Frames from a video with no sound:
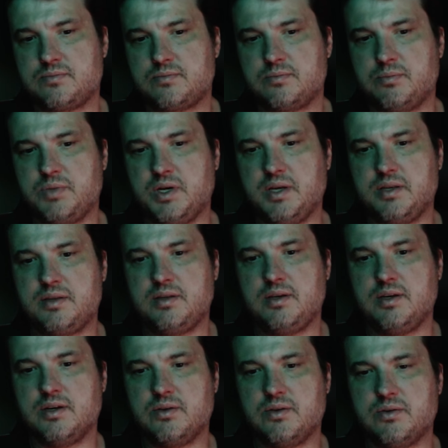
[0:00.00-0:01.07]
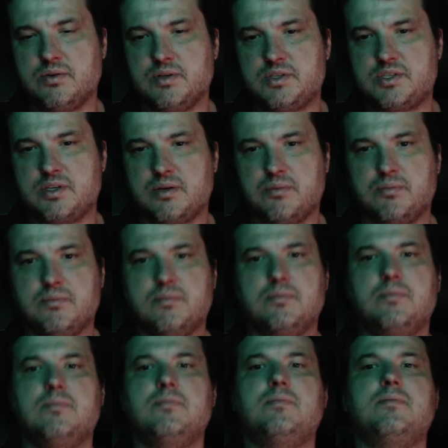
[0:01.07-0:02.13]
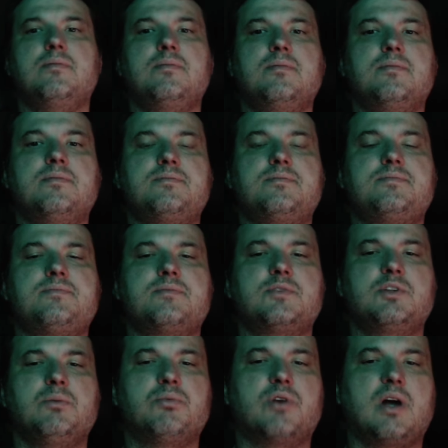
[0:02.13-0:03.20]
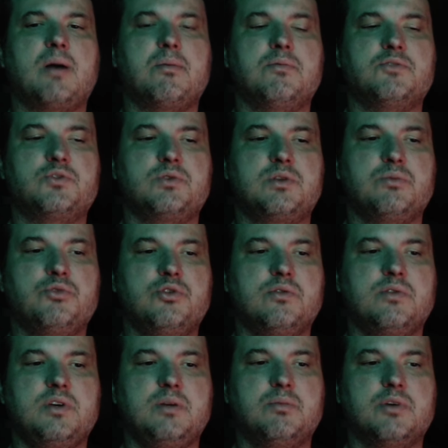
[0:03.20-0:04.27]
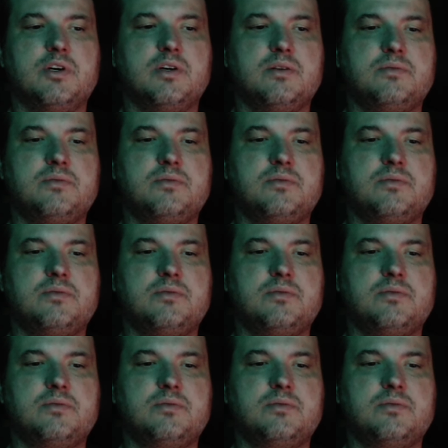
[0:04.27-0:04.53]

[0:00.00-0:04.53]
but there's some problems with the movie, but